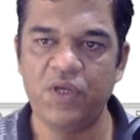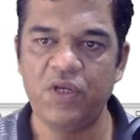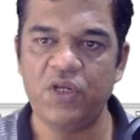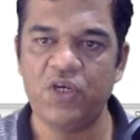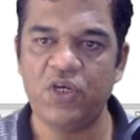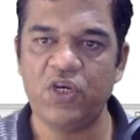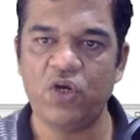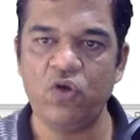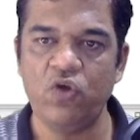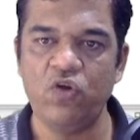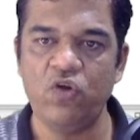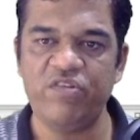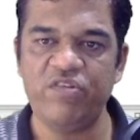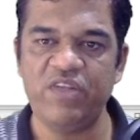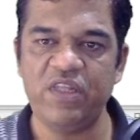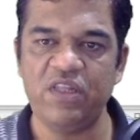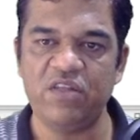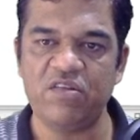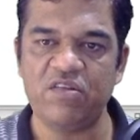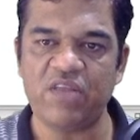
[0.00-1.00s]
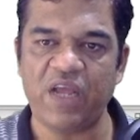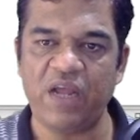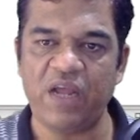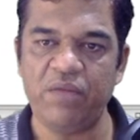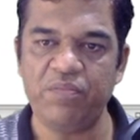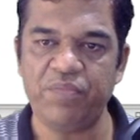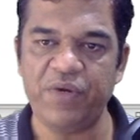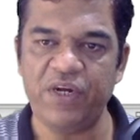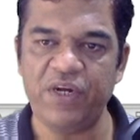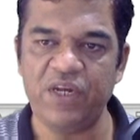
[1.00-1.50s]
Now you will see this. I
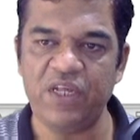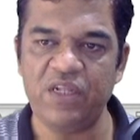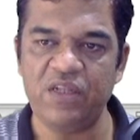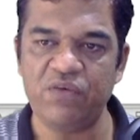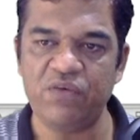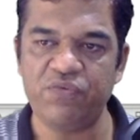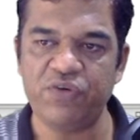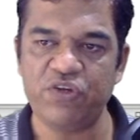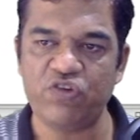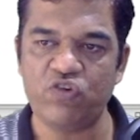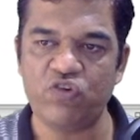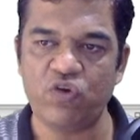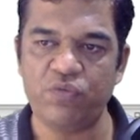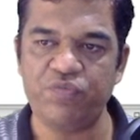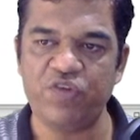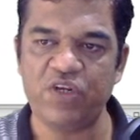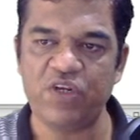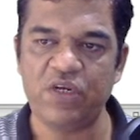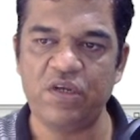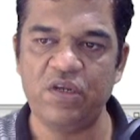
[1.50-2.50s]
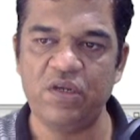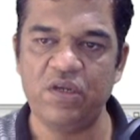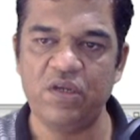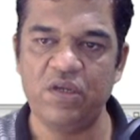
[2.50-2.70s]
am printing the first object,